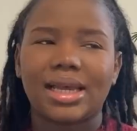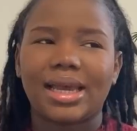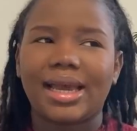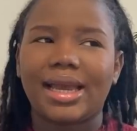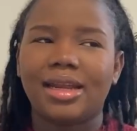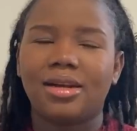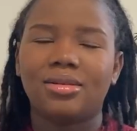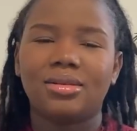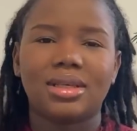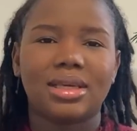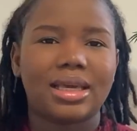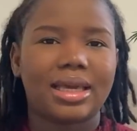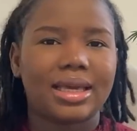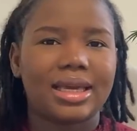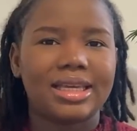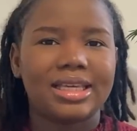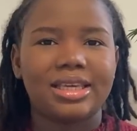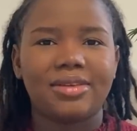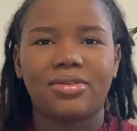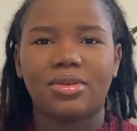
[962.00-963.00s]
I don't think I
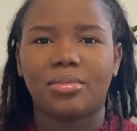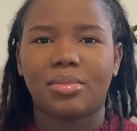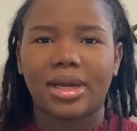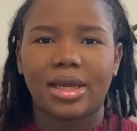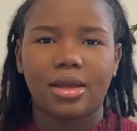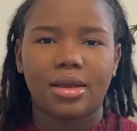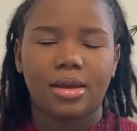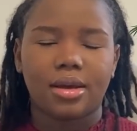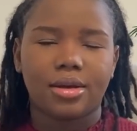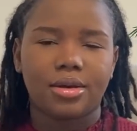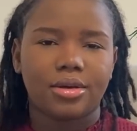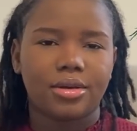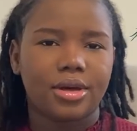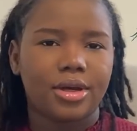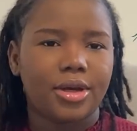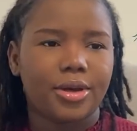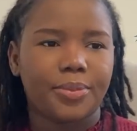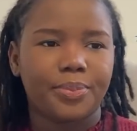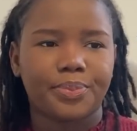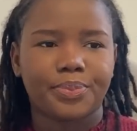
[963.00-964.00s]
can give it my
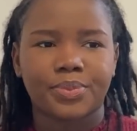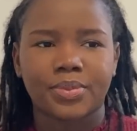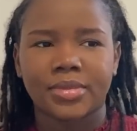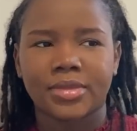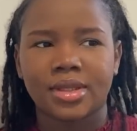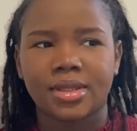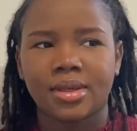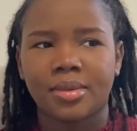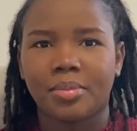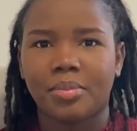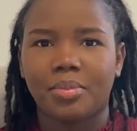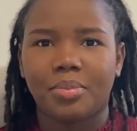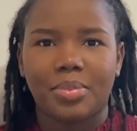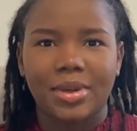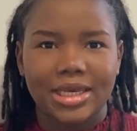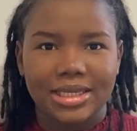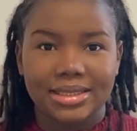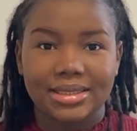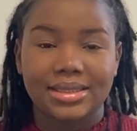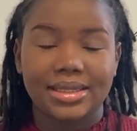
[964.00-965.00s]

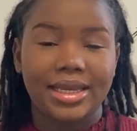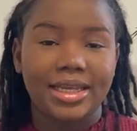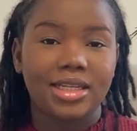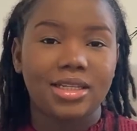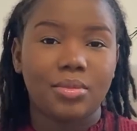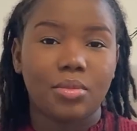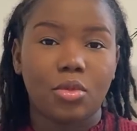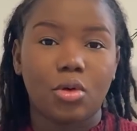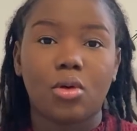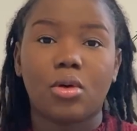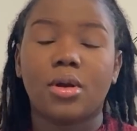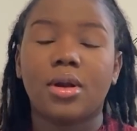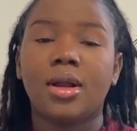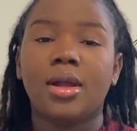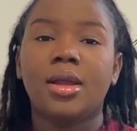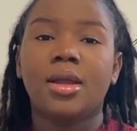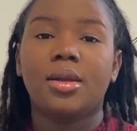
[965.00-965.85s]
best anymore,